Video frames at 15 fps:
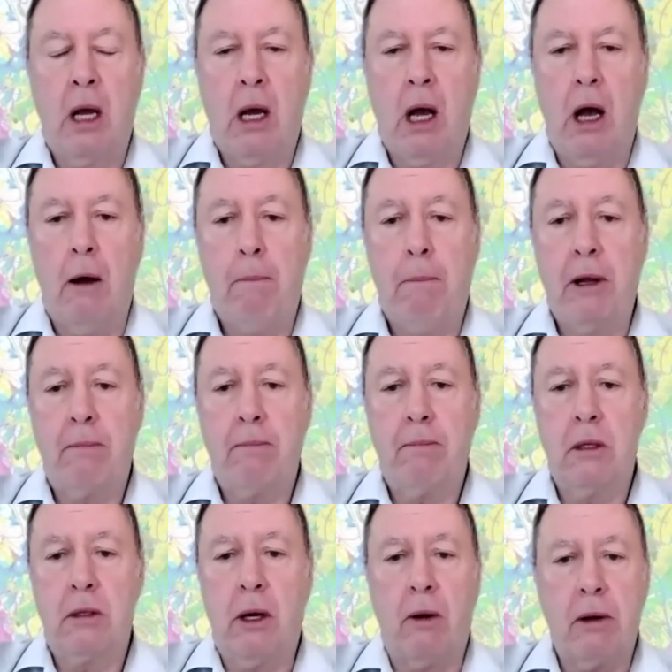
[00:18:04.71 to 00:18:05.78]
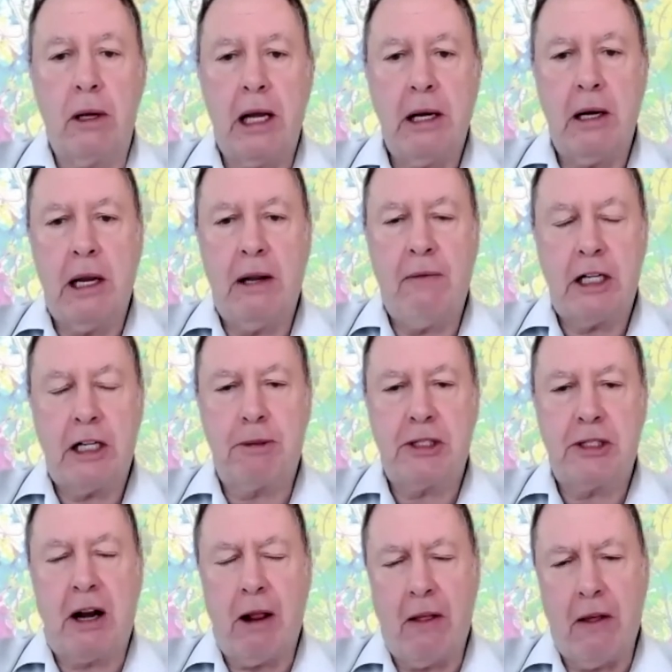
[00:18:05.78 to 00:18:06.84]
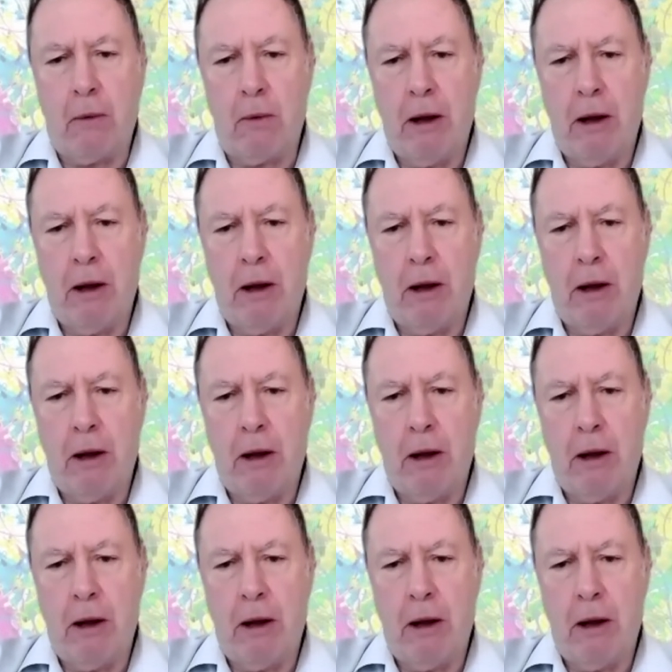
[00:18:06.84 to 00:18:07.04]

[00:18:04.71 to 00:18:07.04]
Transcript: But in this particular thing,